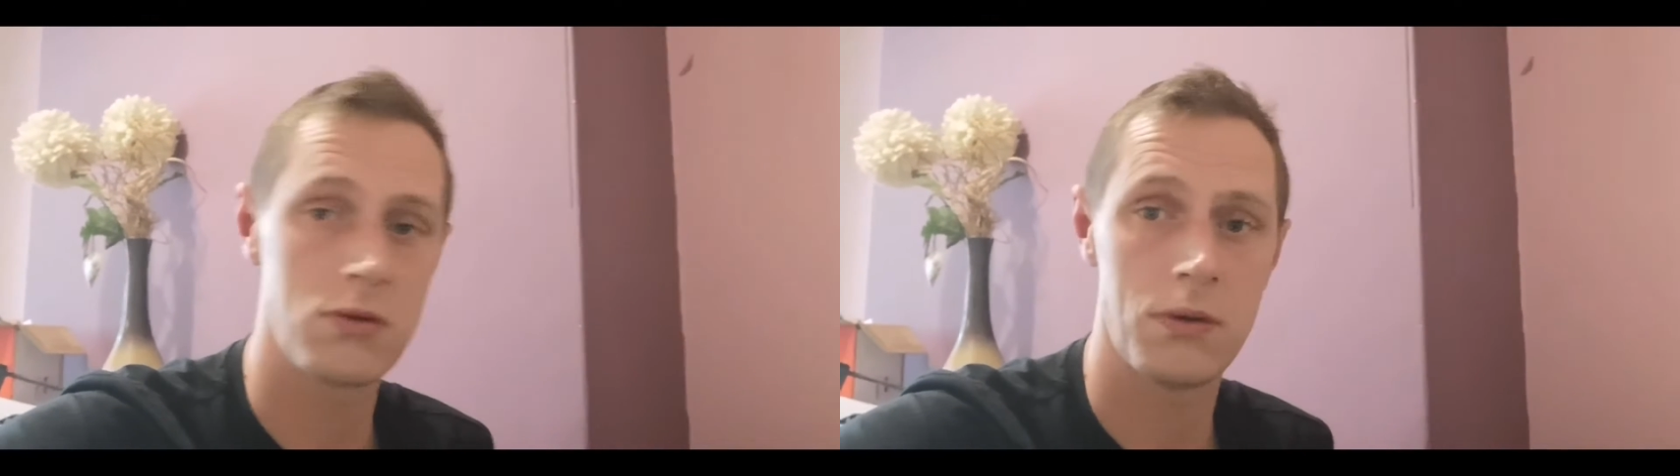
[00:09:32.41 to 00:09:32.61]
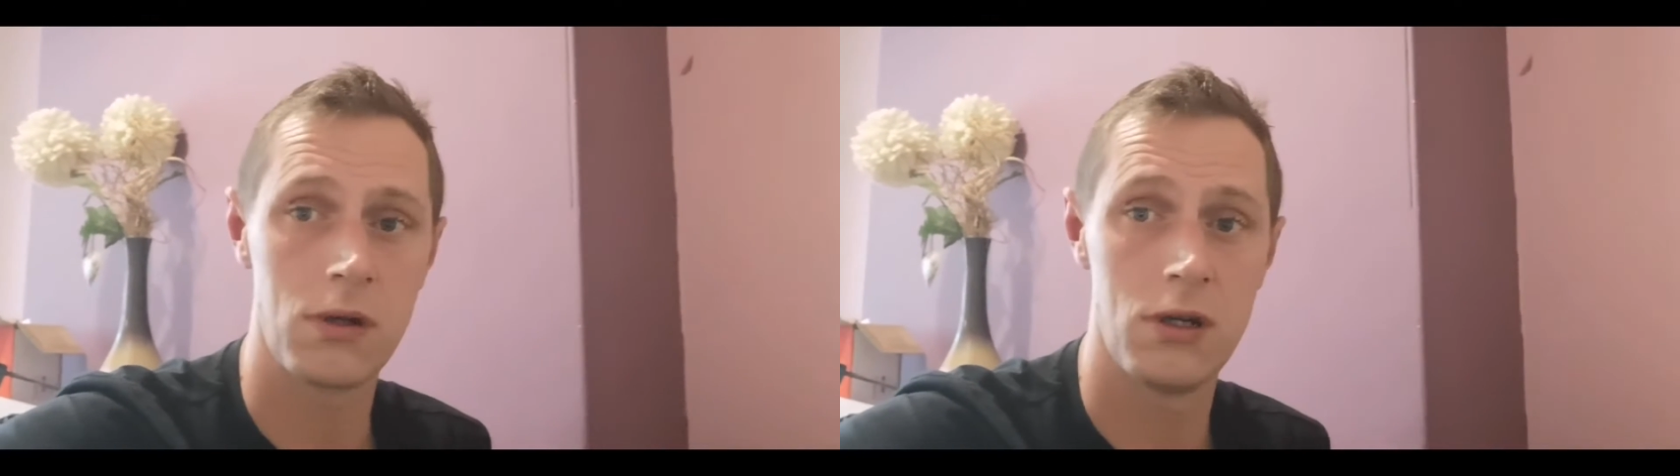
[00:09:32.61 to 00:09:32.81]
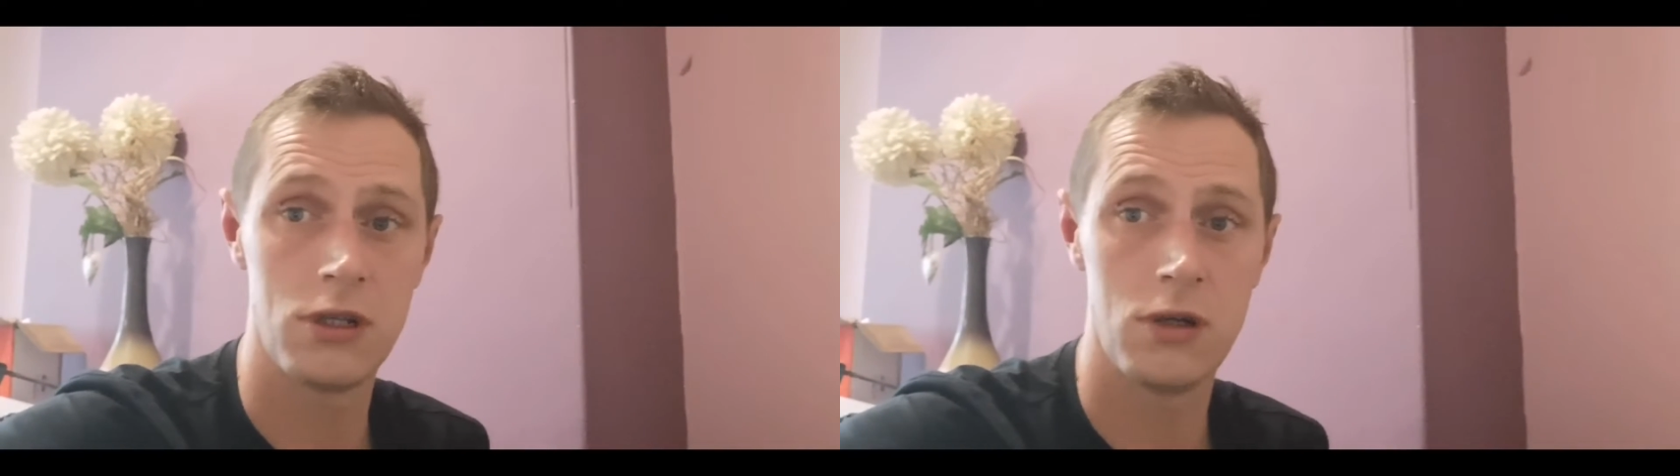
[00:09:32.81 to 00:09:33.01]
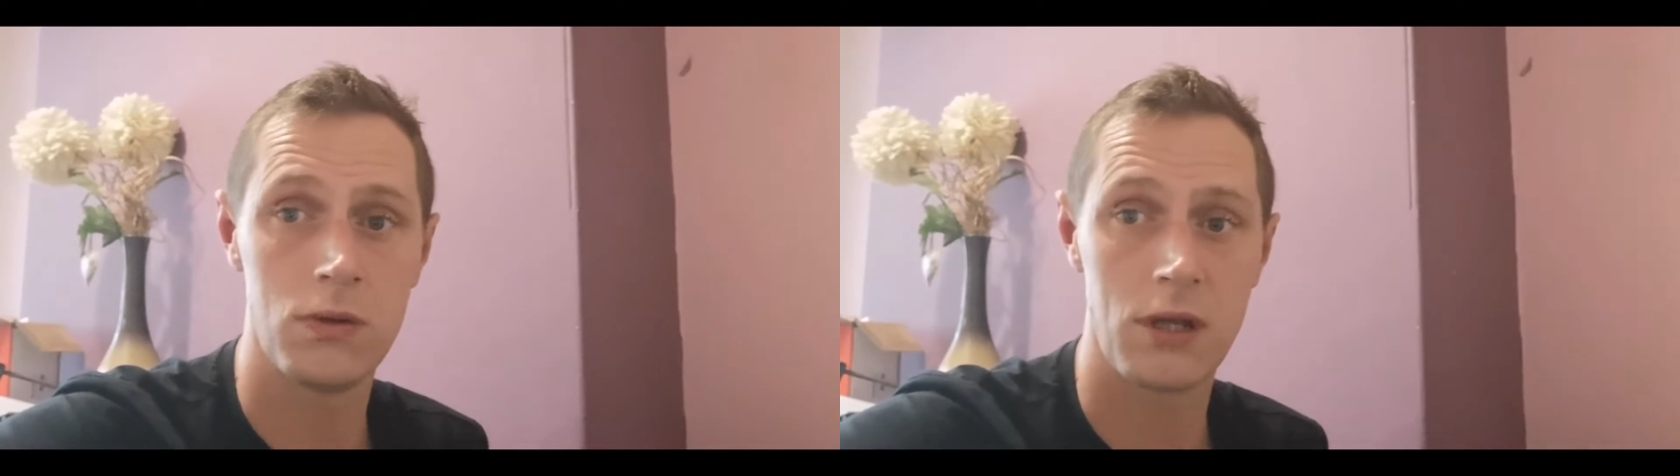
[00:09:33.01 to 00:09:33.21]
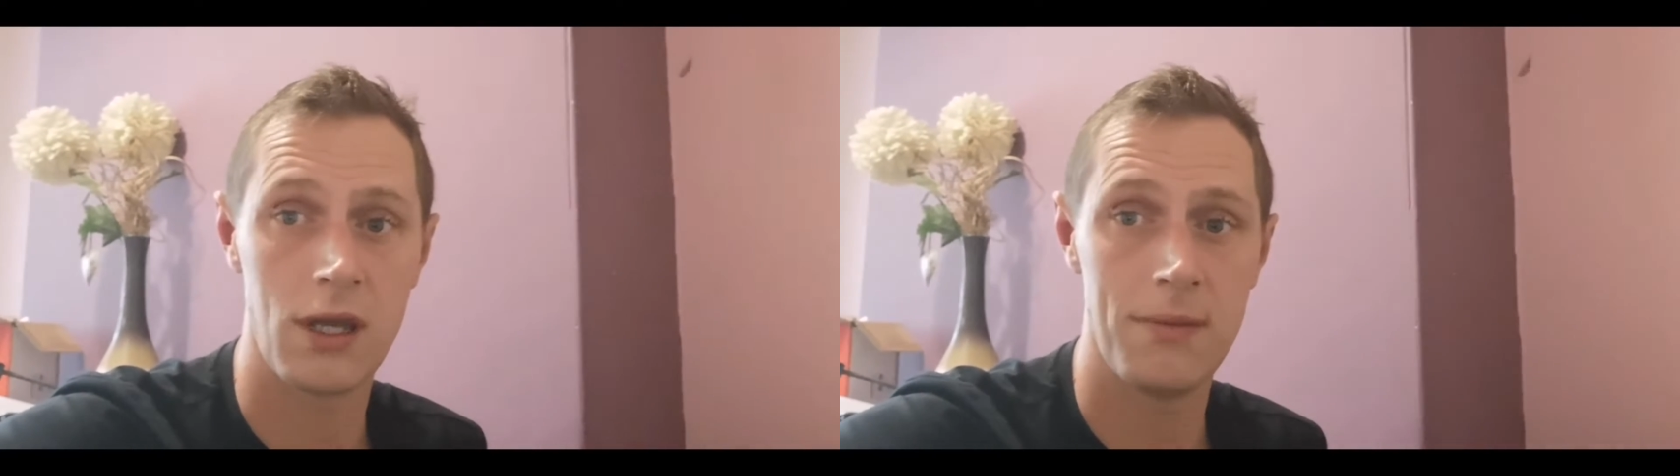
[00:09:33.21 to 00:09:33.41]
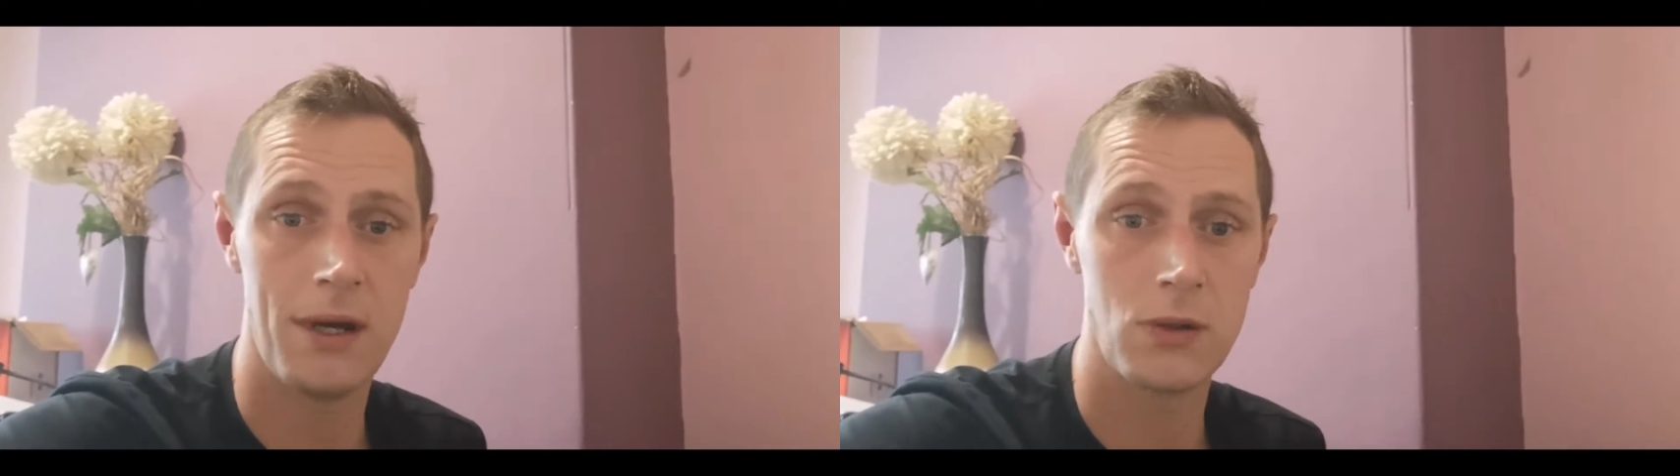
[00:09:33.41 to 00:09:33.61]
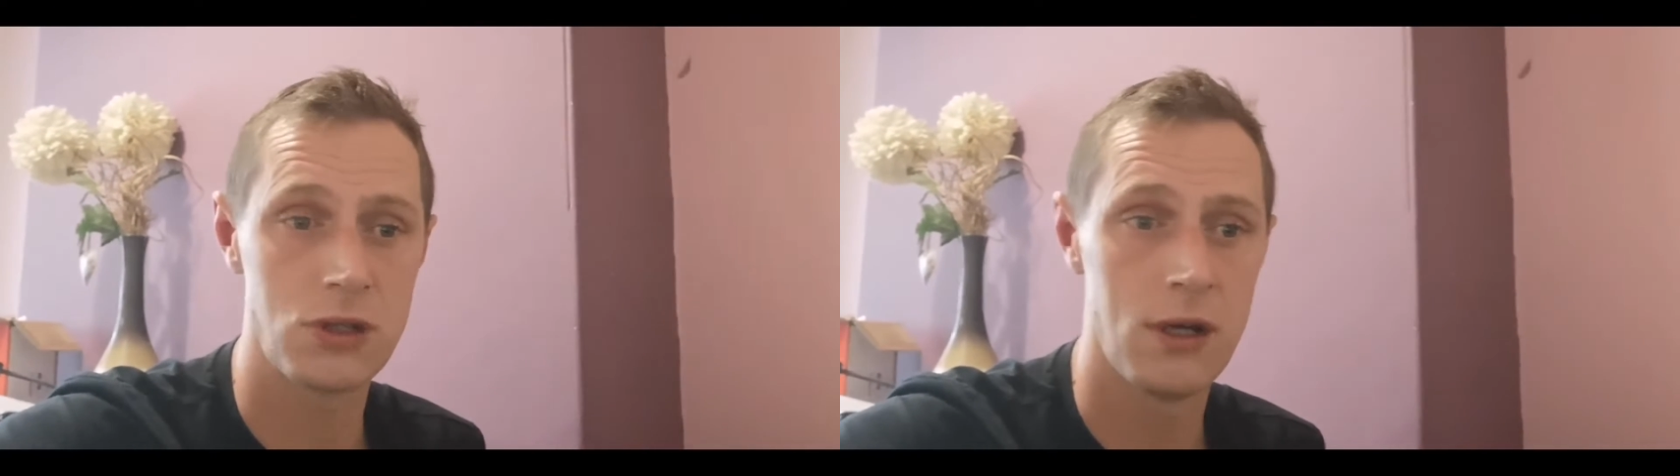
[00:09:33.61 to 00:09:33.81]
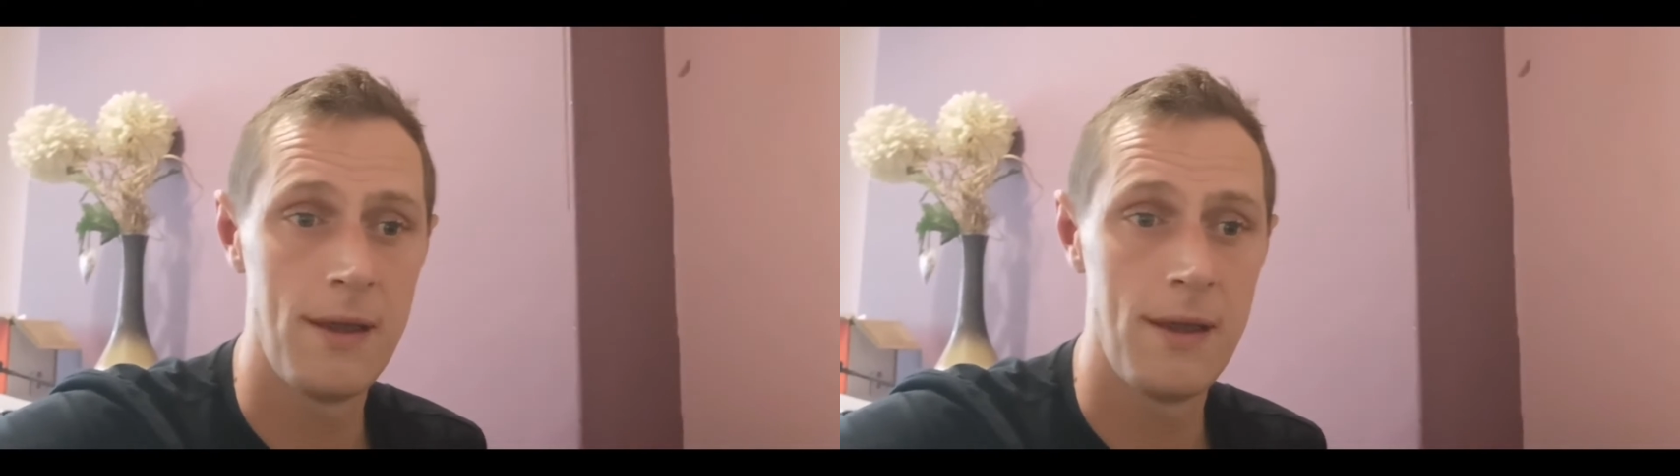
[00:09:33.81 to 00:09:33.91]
what we're going to do to get them out.